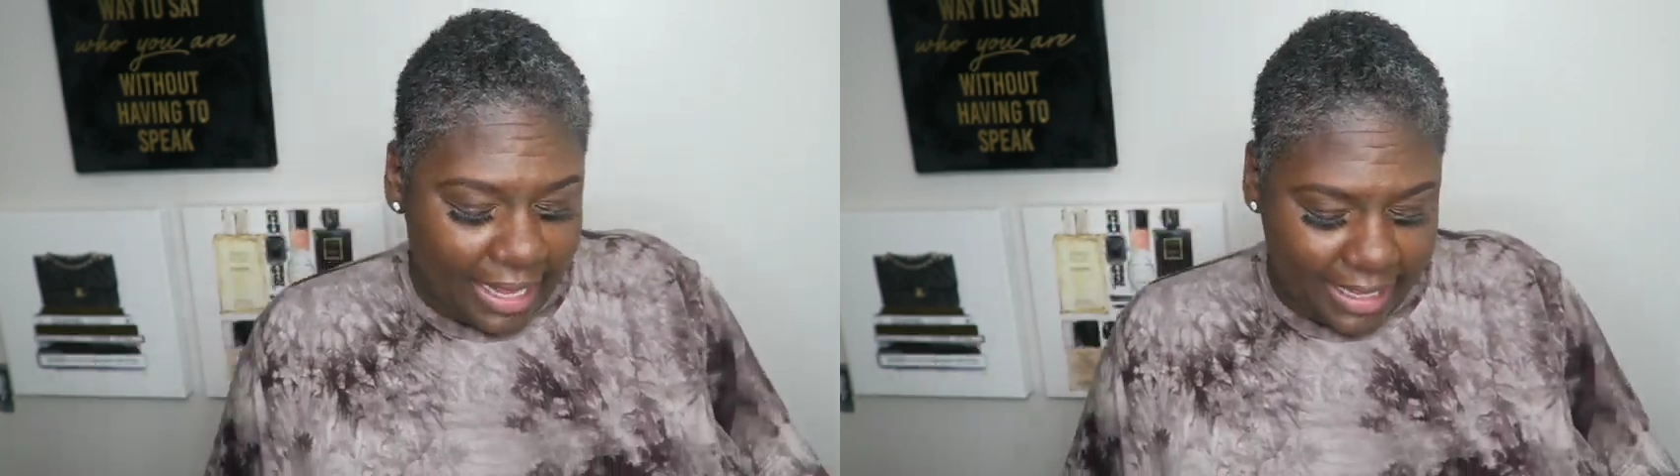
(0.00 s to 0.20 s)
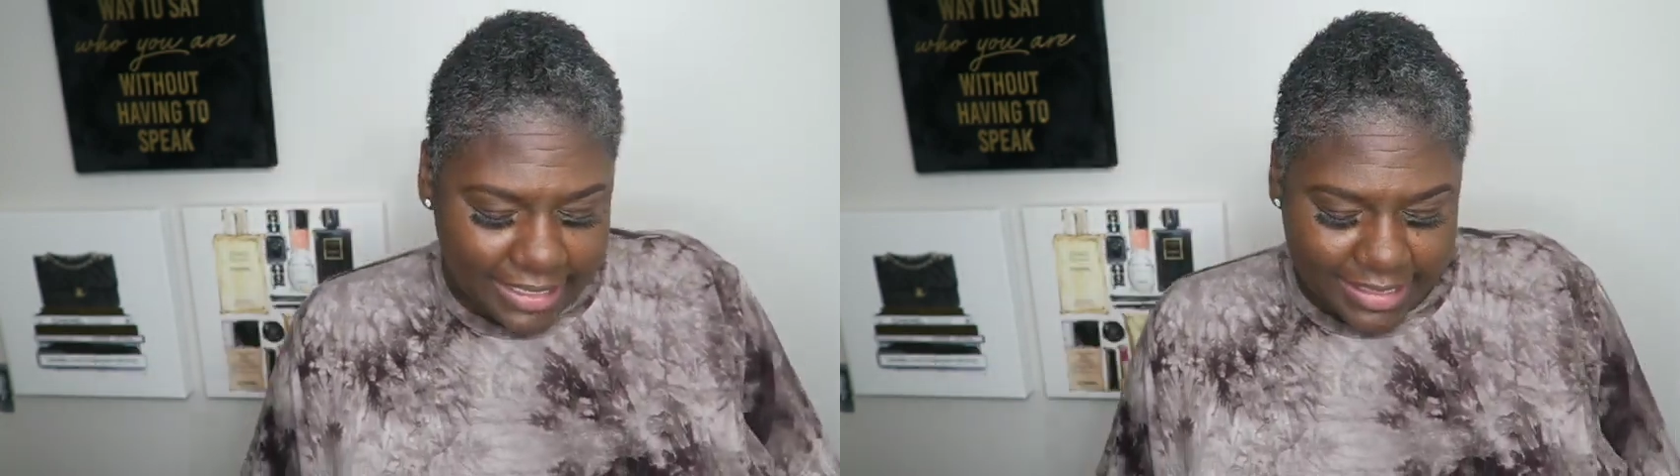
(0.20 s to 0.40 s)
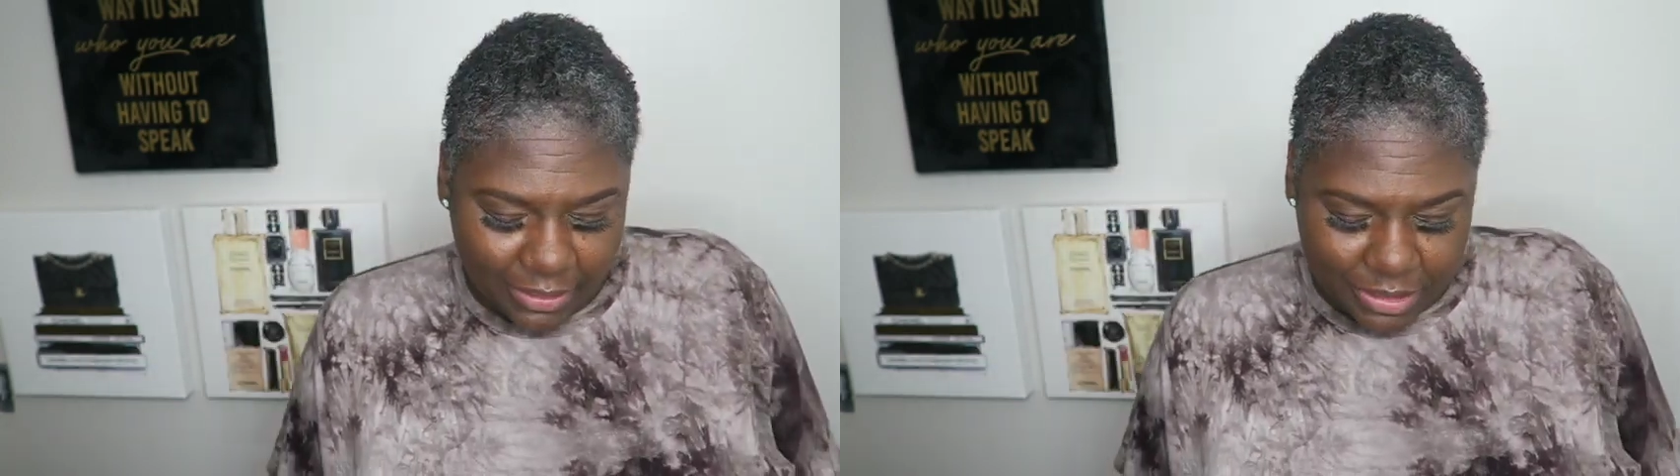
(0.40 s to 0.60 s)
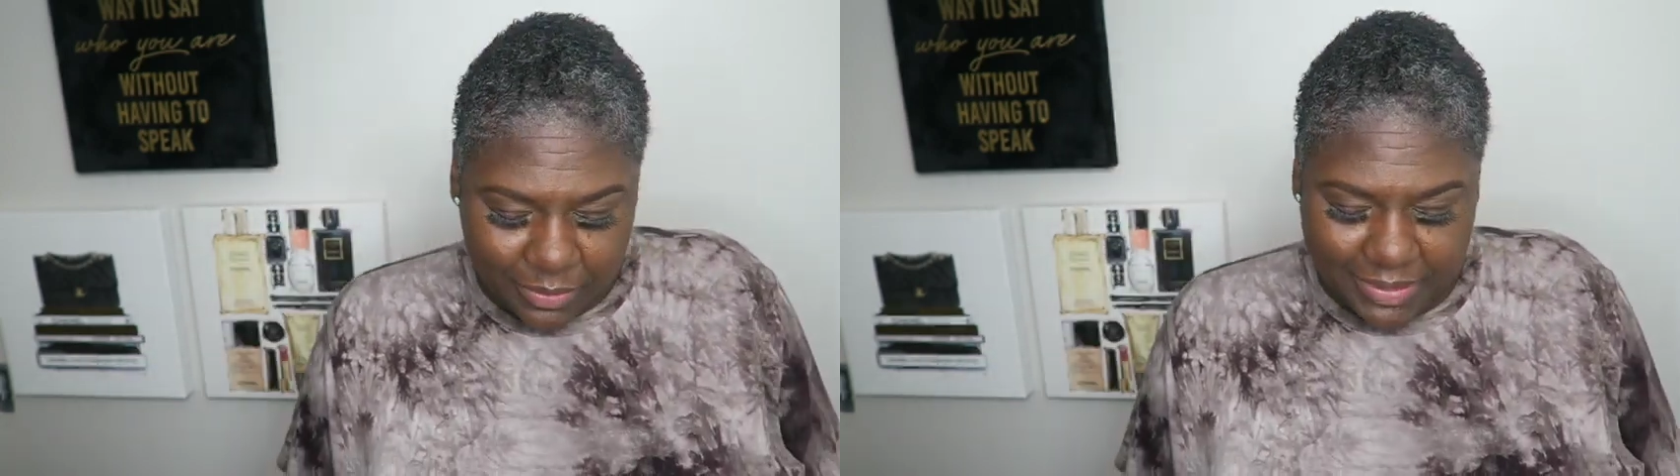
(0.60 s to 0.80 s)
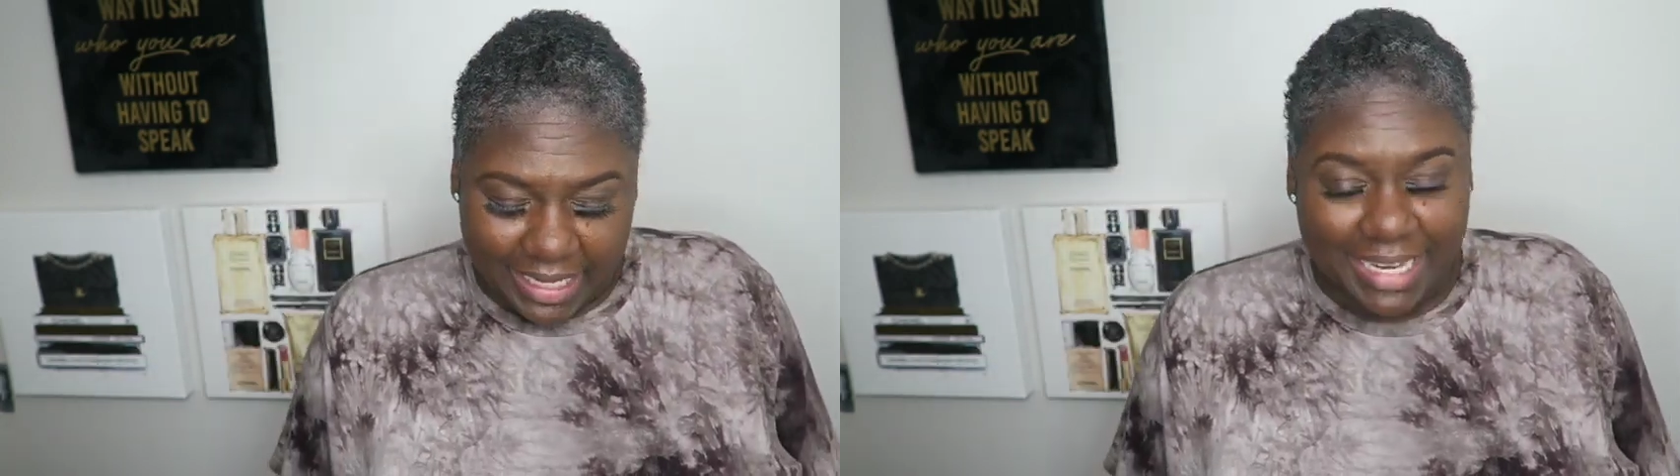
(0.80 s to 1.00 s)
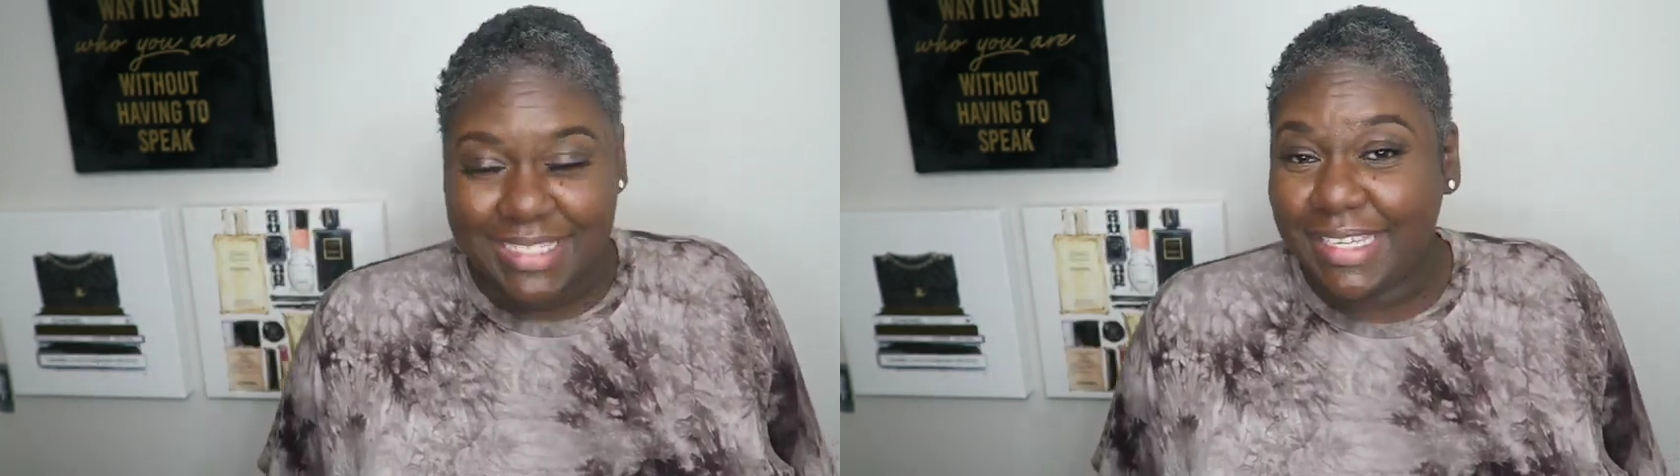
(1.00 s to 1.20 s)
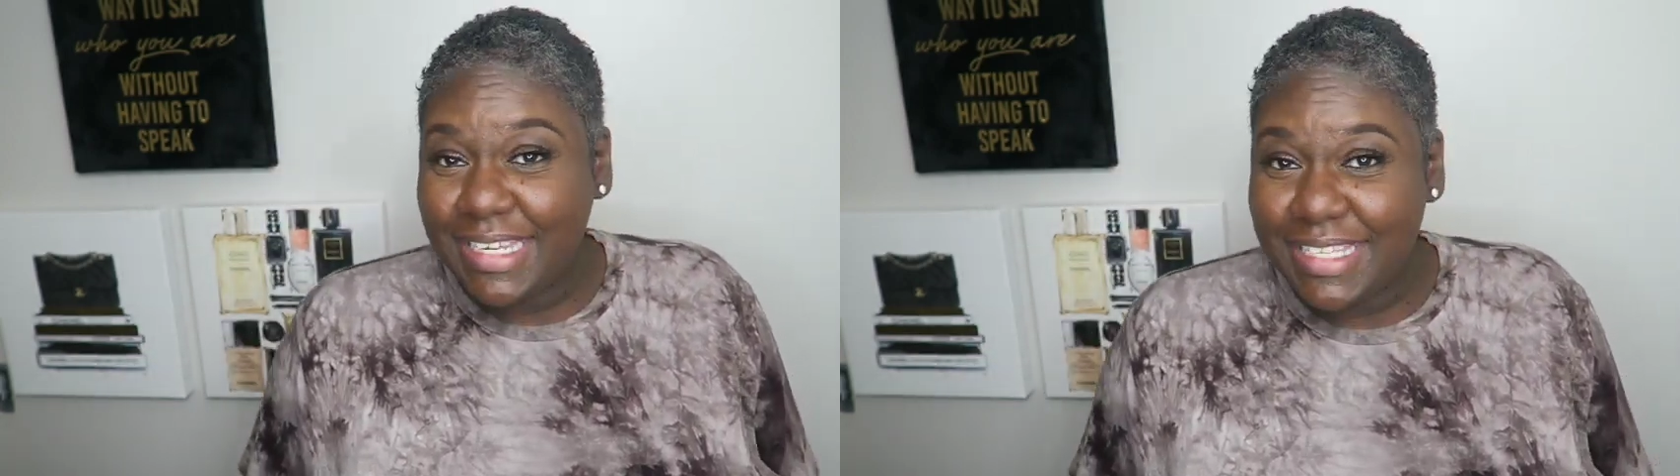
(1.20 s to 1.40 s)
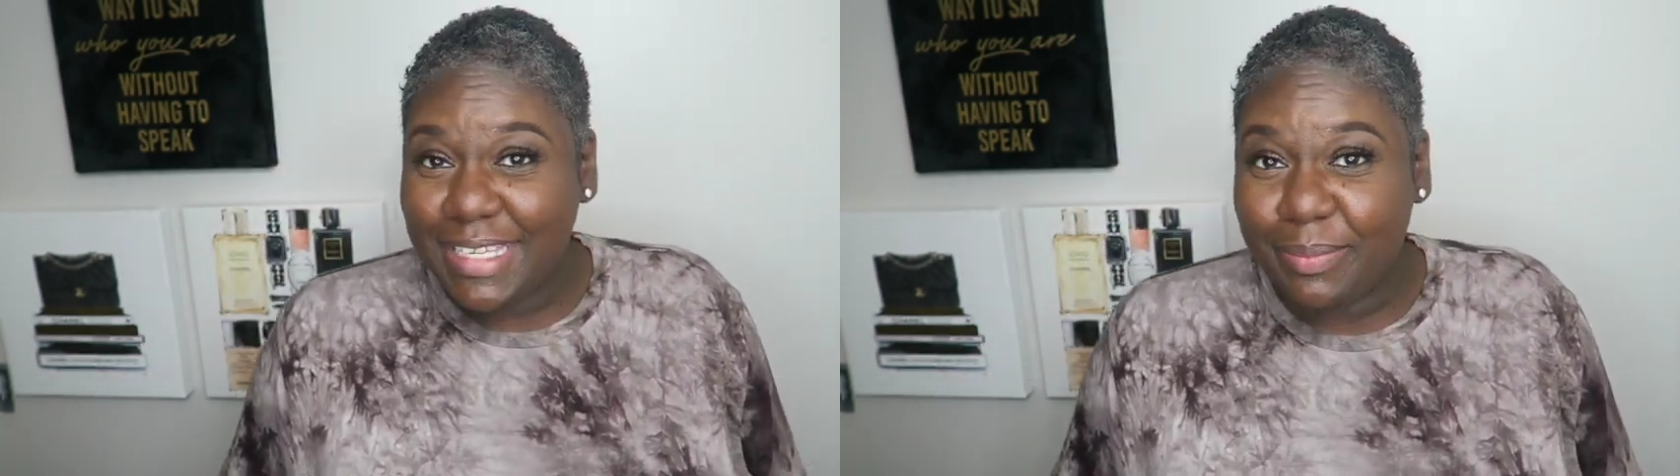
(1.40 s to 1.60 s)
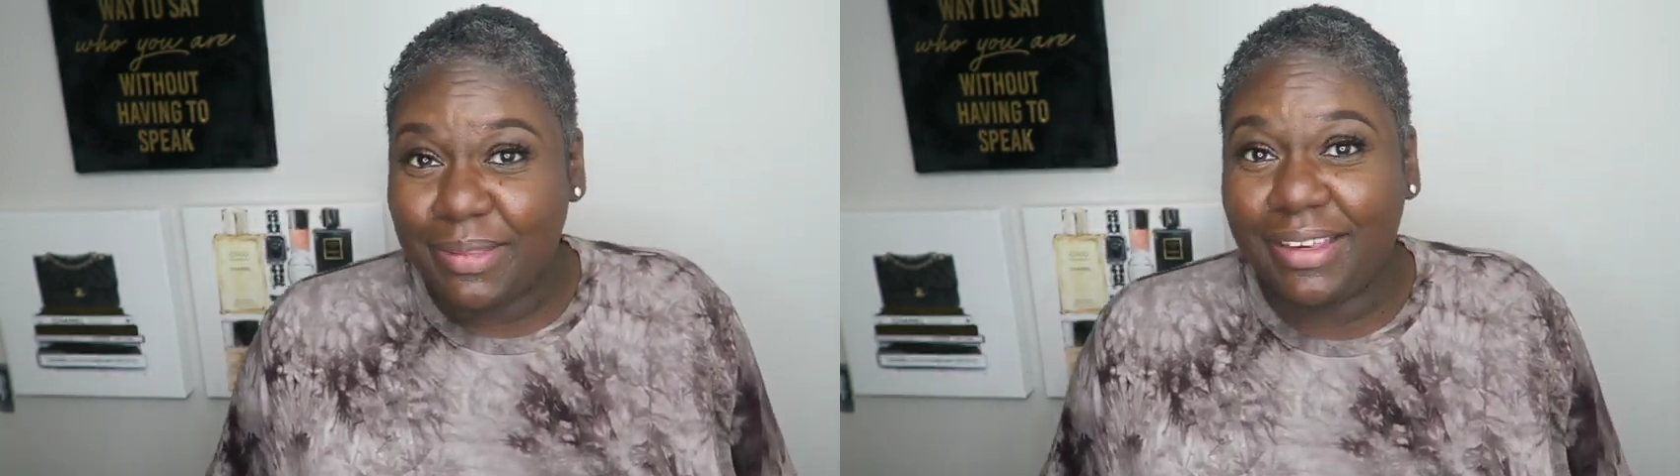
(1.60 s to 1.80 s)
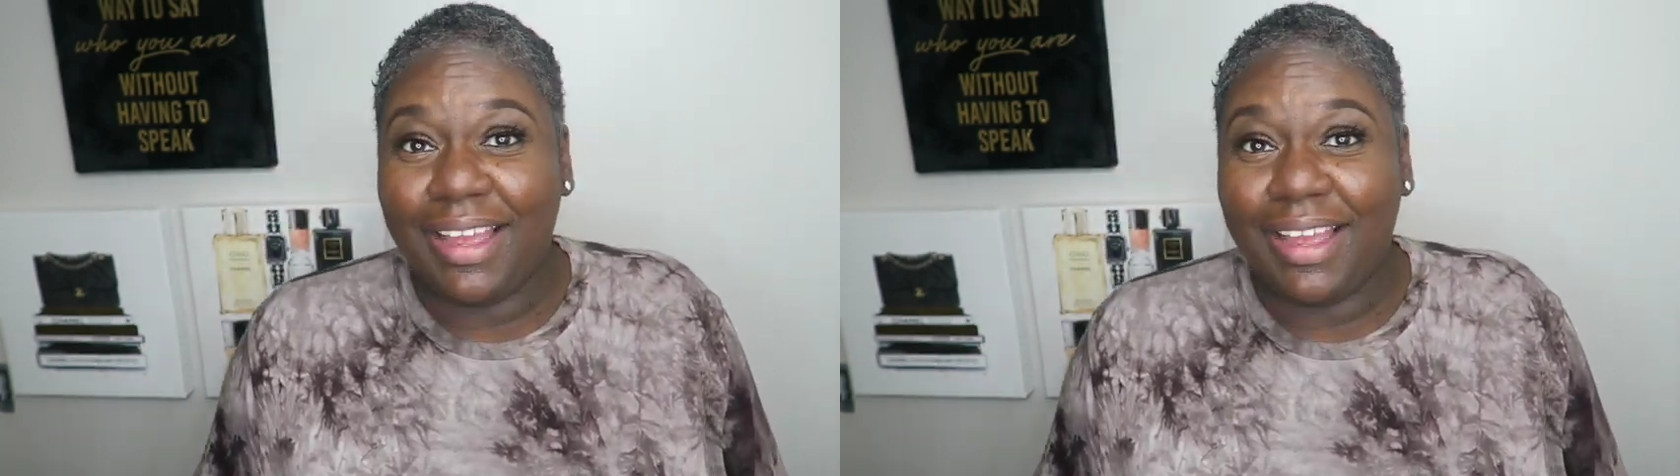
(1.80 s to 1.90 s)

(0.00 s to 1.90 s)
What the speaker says: And so she was like, I seen something,